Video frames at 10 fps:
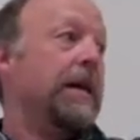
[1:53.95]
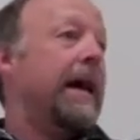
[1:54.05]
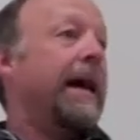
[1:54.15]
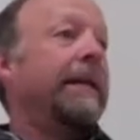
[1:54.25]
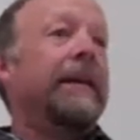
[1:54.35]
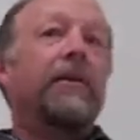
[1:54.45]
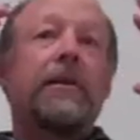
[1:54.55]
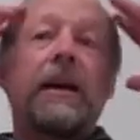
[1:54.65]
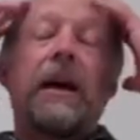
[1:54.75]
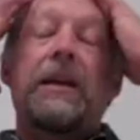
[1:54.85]
And
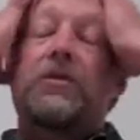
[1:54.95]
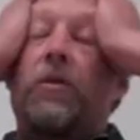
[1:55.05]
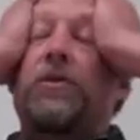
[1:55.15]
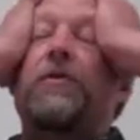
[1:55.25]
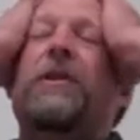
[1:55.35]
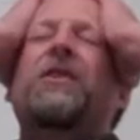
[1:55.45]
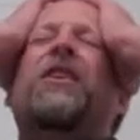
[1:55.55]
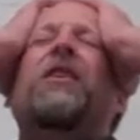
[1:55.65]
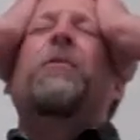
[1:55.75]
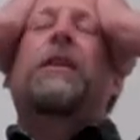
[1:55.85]
literally, I told you, and it's not
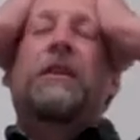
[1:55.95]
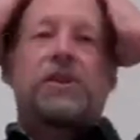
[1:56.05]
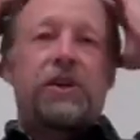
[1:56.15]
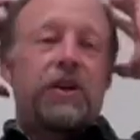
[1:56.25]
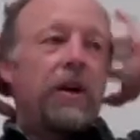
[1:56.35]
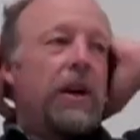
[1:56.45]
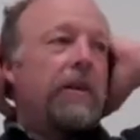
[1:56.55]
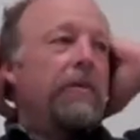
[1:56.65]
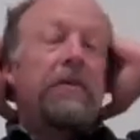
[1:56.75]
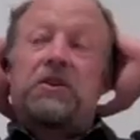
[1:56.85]
going to work this year,
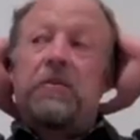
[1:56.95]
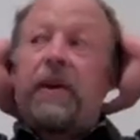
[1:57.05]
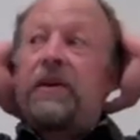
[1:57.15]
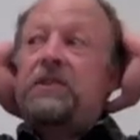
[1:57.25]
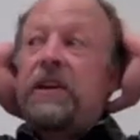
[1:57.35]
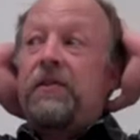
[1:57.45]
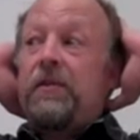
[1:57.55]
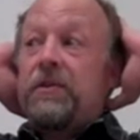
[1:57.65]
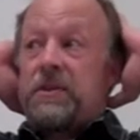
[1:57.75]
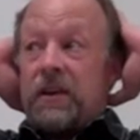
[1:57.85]
that when Mr. Butters give
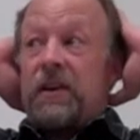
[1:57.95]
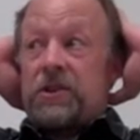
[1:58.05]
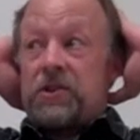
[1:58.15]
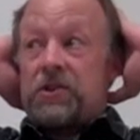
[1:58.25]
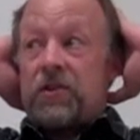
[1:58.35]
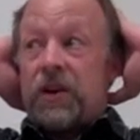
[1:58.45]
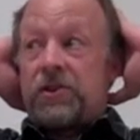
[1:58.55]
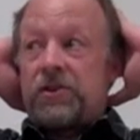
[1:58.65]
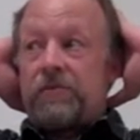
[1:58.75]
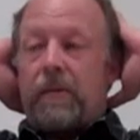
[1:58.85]
you his
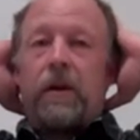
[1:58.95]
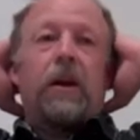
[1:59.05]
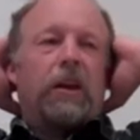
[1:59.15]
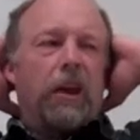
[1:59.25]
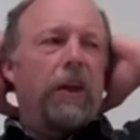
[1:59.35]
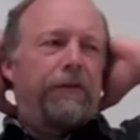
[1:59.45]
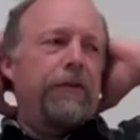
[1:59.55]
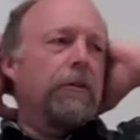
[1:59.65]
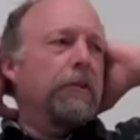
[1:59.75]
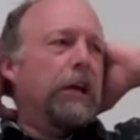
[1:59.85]
instructions, remember? If
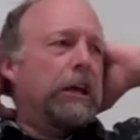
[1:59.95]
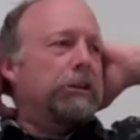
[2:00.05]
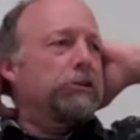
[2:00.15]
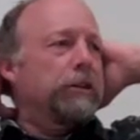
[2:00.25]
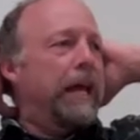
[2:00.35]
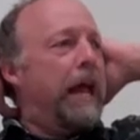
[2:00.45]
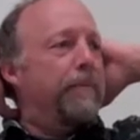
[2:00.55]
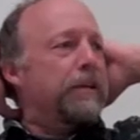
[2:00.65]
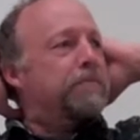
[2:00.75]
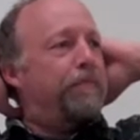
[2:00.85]
you look at your
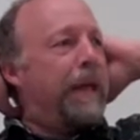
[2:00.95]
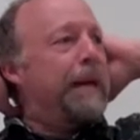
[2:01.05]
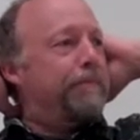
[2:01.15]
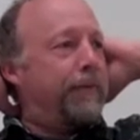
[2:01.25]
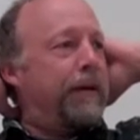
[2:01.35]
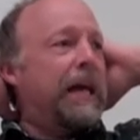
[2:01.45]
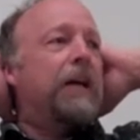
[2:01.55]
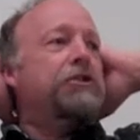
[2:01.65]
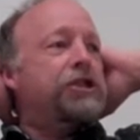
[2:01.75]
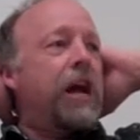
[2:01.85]
neighbor's paper,
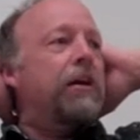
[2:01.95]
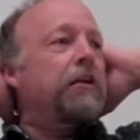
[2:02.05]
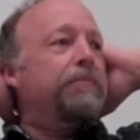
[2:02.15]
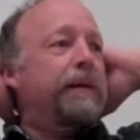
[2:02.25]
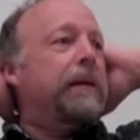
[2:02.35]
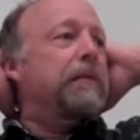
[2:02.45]
thou shalt be